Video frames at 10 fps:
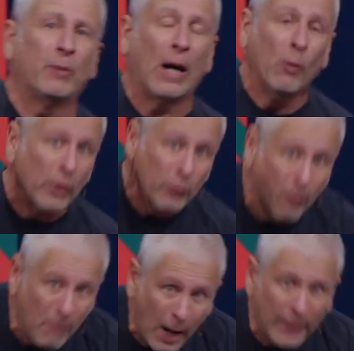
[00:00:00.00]
But I wanna
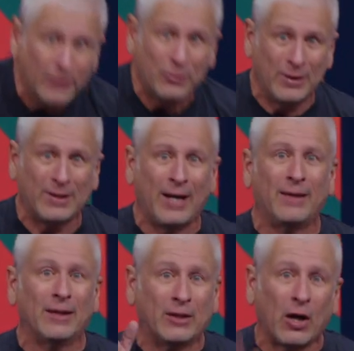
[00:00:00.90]
remind you today
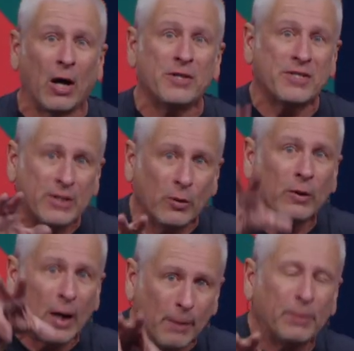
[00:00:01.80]
that God's still
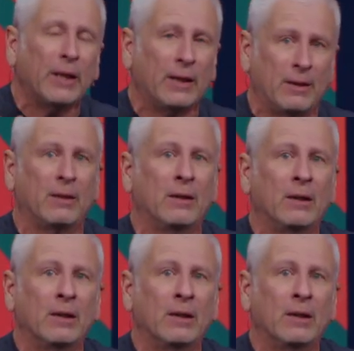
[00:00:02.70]
got a plan.